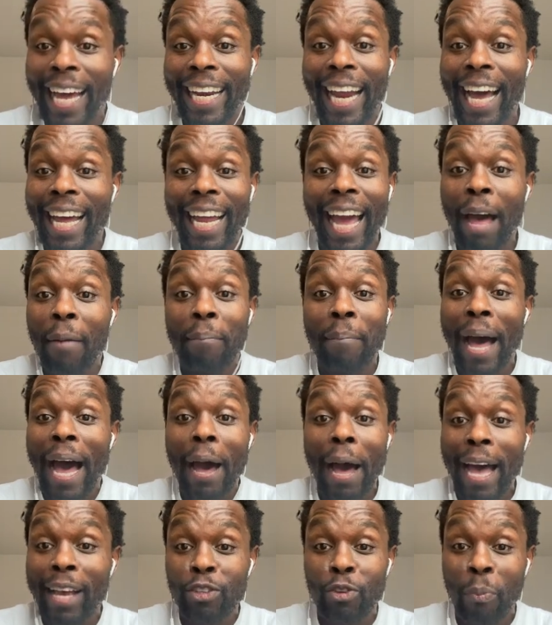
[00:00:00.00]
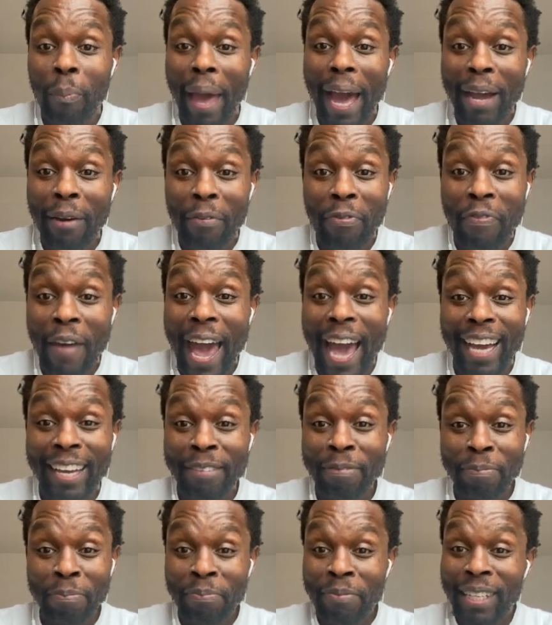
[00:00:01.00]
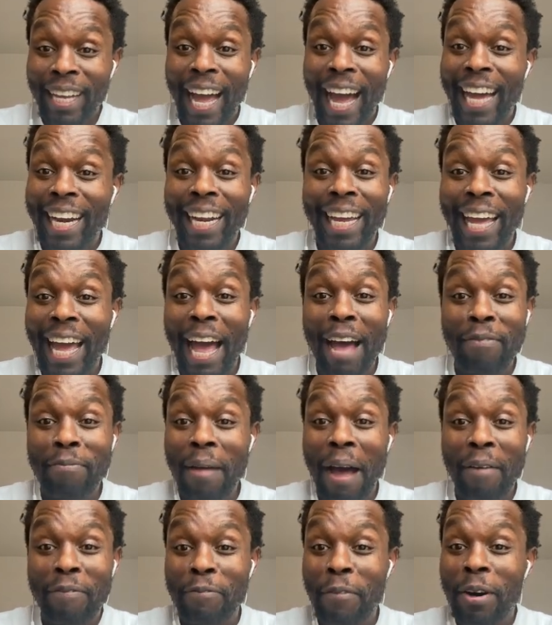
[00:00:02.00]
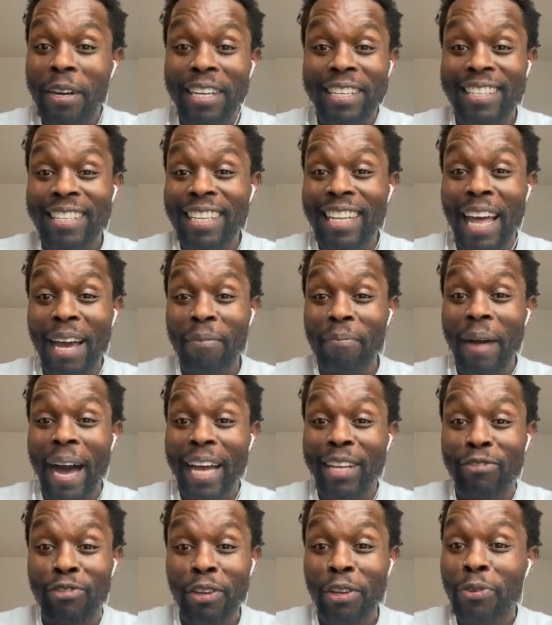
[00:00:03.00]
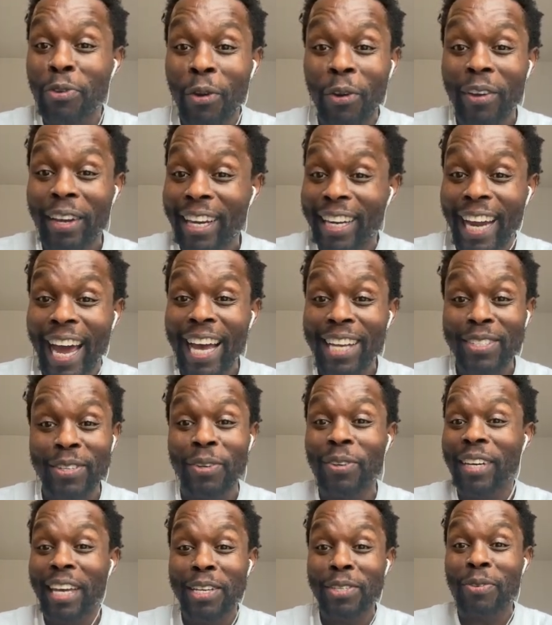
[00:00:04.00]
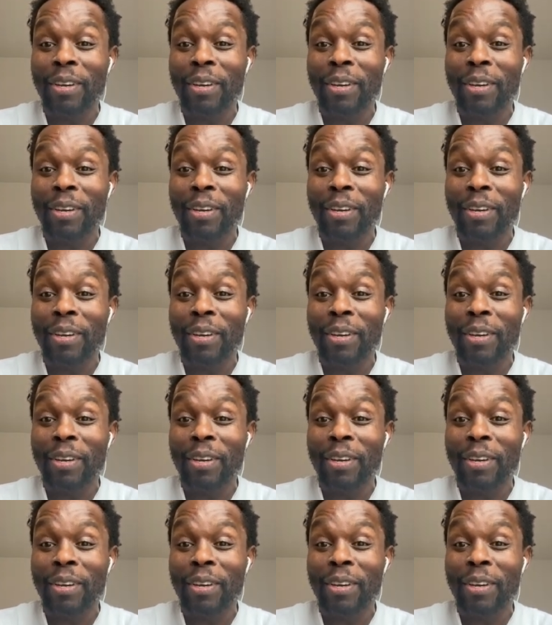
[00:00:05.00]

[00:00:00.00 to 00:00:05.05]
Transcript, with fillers: I, I as a matter of fact, I didn't have my phone until like my junior year in high school. Guess what?